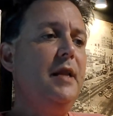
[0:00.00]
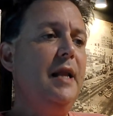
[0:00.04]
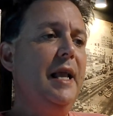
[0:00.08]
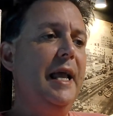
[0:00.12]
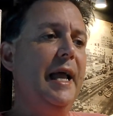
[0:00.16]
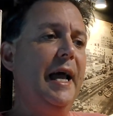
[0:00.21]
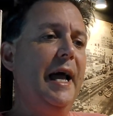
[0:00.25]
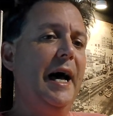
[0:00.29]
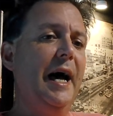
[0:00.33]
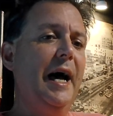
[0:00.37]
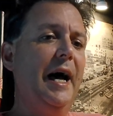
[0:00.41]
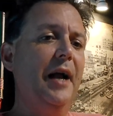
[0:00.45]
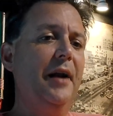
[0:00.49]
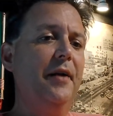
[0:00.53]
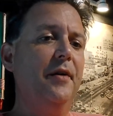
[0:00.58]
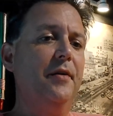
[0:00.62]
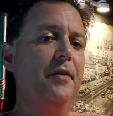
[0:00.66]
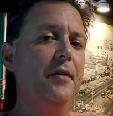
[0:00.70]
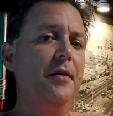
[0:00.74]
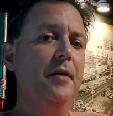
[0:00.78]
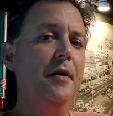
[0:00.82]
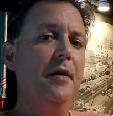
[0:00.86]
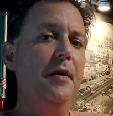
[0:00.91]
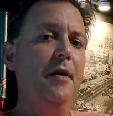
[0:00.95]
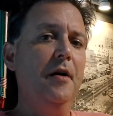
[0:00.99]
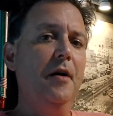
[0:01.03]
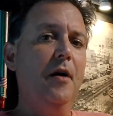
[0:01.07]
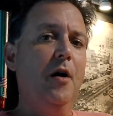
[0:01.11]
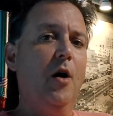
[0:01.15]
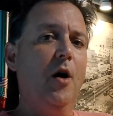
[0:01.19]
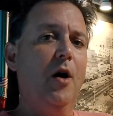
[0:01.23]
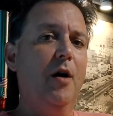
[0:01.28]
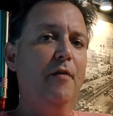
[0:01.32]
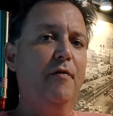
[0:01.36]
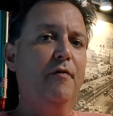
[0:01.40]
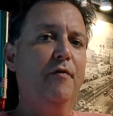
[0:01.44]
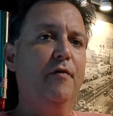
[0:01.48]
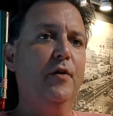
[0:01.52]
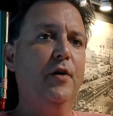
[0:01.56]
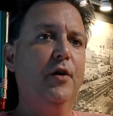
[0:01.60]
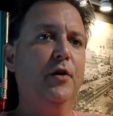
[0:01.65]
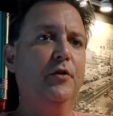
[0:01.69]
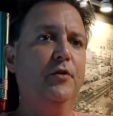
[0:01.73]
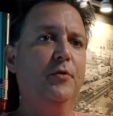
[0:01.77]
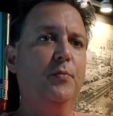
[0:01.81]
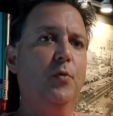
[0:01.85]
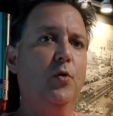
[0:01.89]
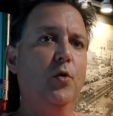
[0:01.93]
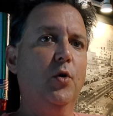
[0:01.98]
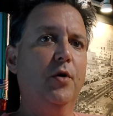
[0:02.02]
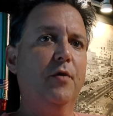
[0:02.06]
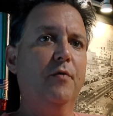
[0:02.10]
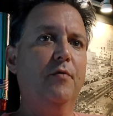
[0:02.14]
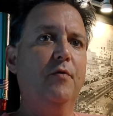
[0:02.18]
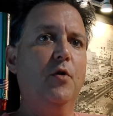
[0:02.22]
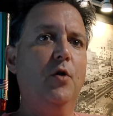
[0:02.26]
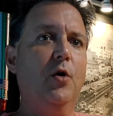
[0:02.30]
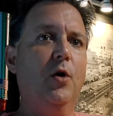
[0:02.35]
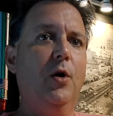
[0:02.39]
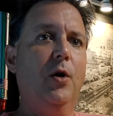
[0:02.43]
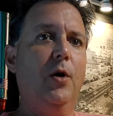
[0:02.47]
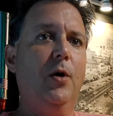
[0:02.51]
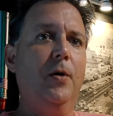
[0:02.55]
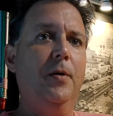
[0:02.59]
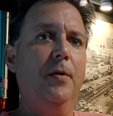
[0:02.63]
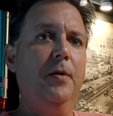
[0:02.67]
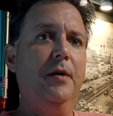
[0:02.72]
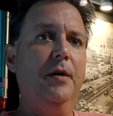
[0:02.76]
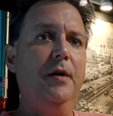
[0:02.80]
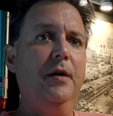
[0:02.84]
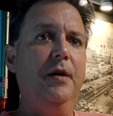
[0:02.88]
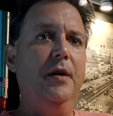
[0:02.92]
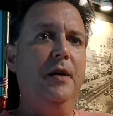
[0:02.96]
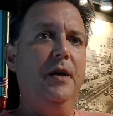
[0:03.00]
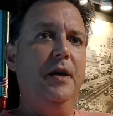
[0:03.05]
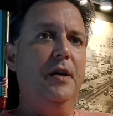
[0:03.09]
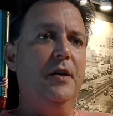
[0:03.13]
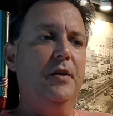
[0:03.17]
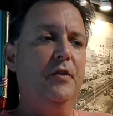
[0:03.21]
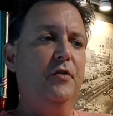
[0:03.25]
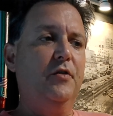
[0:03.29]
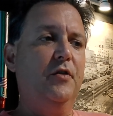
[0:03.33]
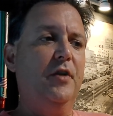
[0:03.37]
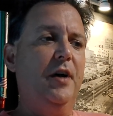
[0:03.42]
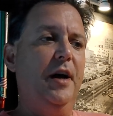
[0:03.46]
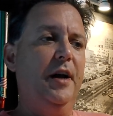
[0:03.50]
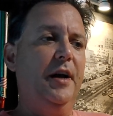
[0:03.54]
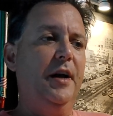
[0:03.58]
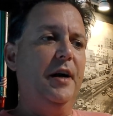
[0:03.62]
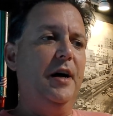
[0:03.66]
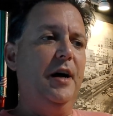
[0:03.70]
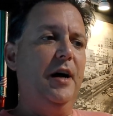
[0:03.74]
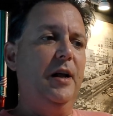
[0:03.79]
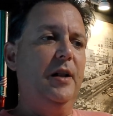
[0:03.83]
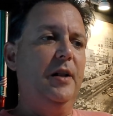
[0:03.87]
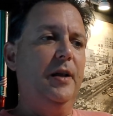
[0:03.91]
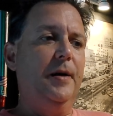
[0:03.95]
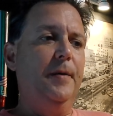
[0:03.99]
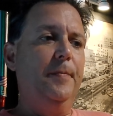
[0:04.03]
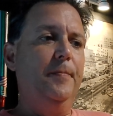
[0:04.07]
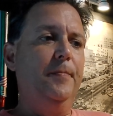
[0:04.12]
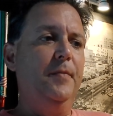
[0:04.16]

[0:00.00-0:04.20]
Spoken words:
And our first port of call is Çanakkale.